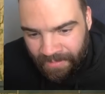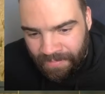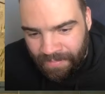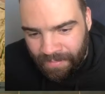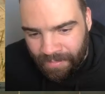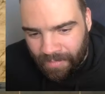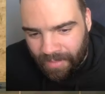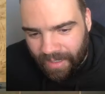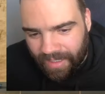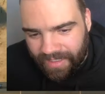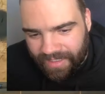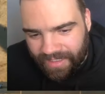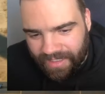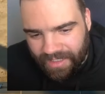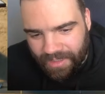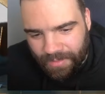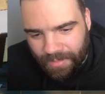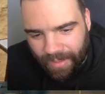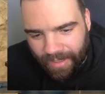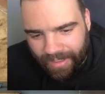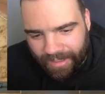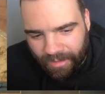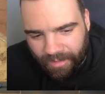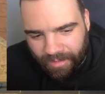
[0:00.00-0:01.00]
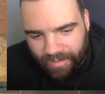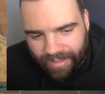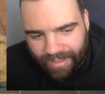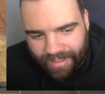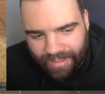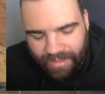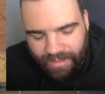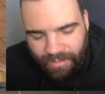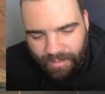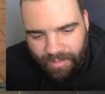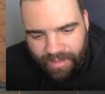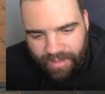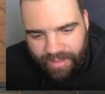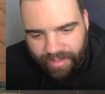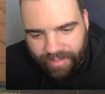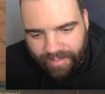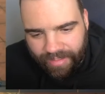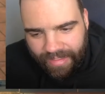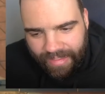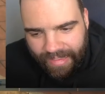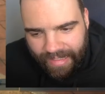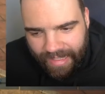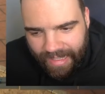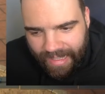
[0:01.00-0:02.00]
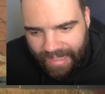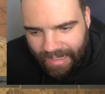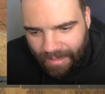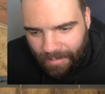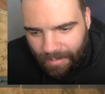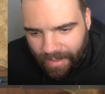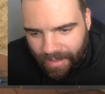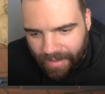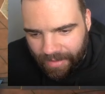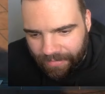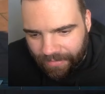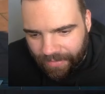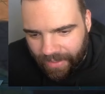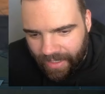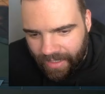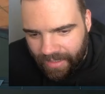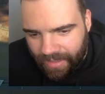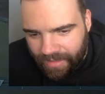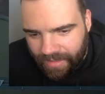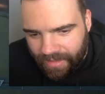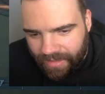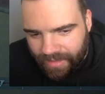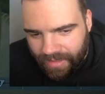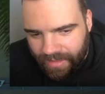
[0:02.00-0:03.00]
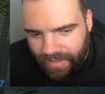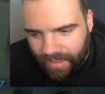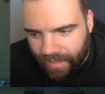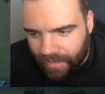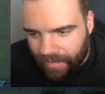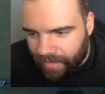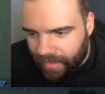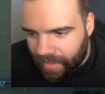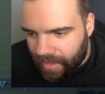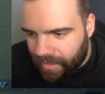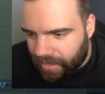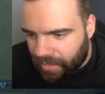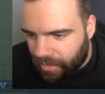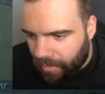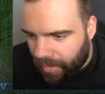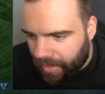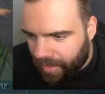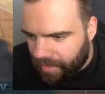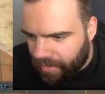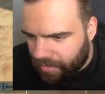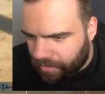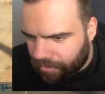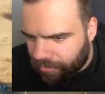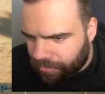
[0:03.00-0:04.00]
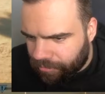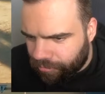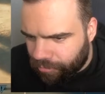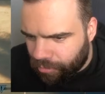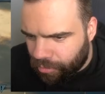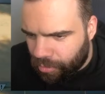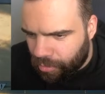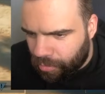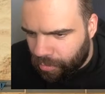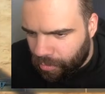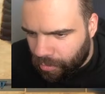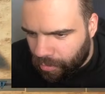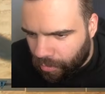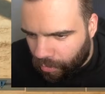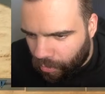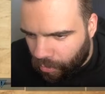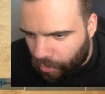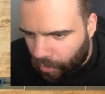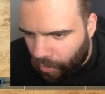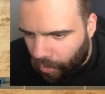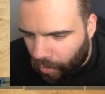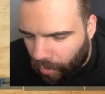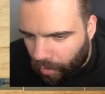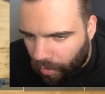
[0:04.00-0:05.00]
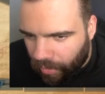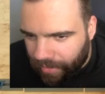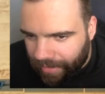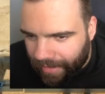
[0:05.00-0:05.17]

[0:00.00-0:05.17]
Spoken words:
Past the SPINO skeleton, which is a little bit of a hint. And then you head through the tour.